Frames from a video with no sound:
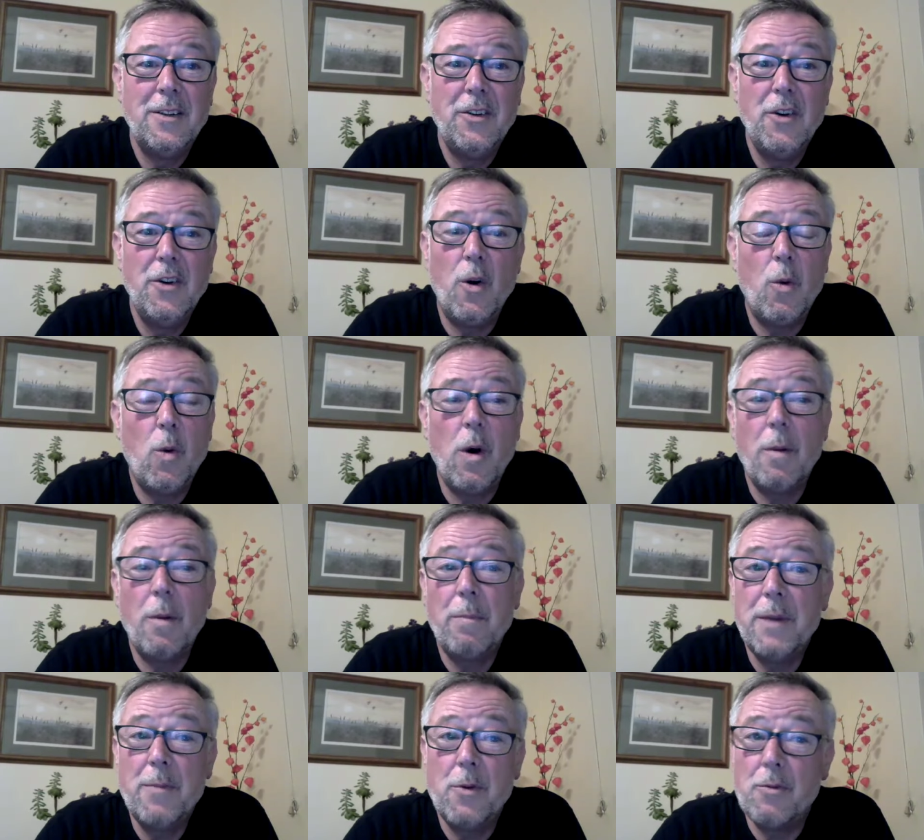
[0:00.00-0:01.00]
Not what
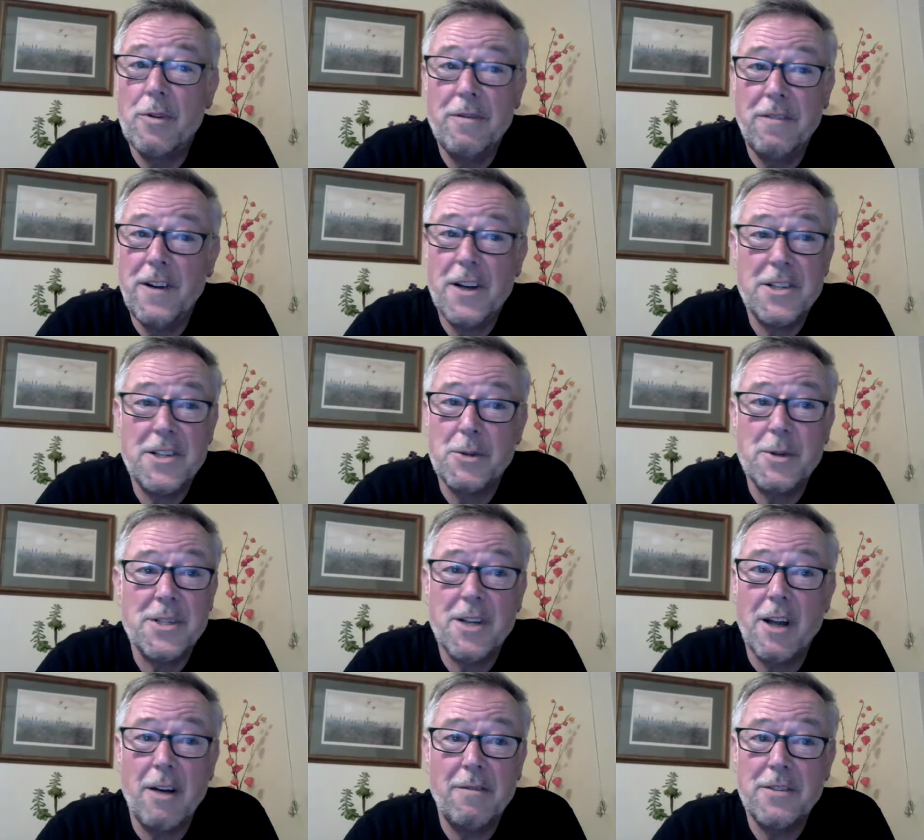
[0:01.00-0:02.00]
people refer to
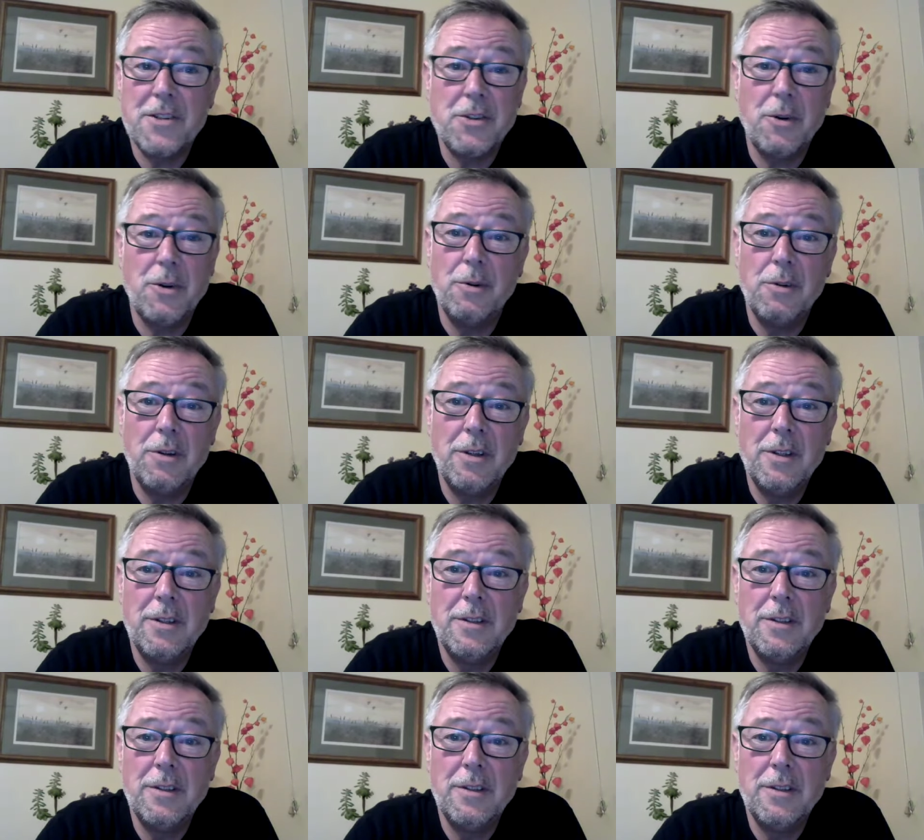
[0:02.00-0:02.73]
as love at all.